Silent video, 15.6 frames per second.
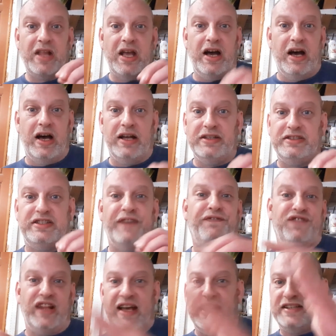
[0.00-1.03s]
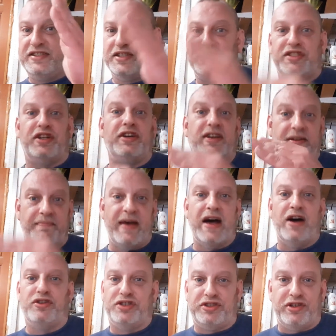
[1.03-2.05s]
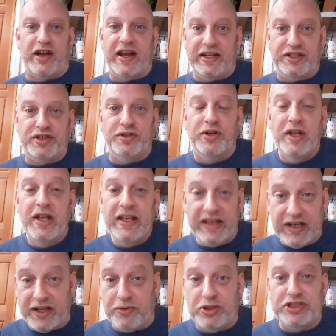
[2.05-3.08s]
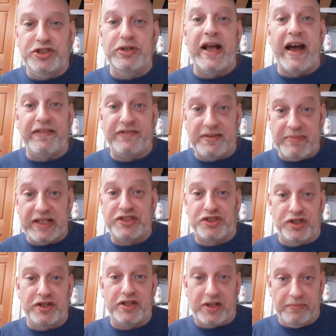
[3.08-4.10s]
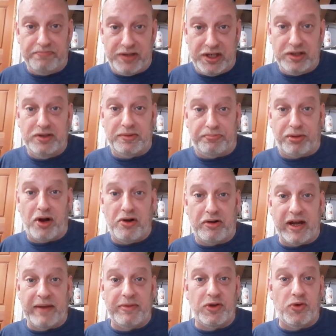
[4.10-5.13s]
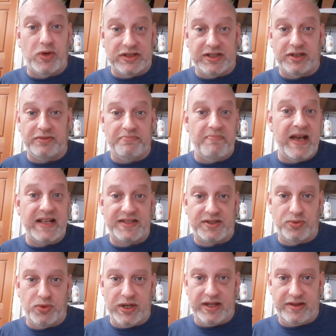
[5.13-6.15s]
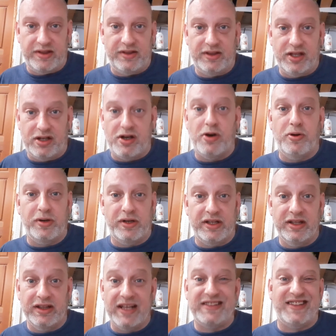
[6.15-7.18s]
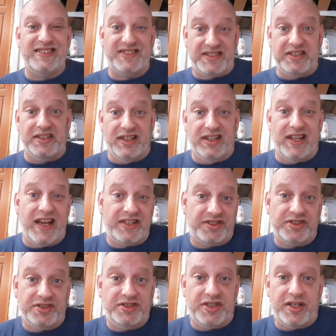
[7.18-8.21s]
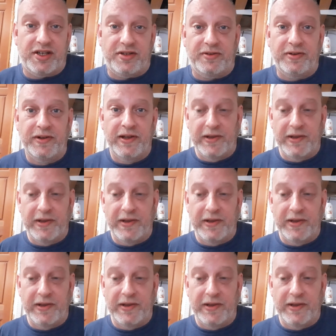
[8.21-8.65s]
Uh, deflects a certain amount to try to... In other words, you'd have to make sure the computer programming wasn't messed with, the coded. Like they steal elections, you know?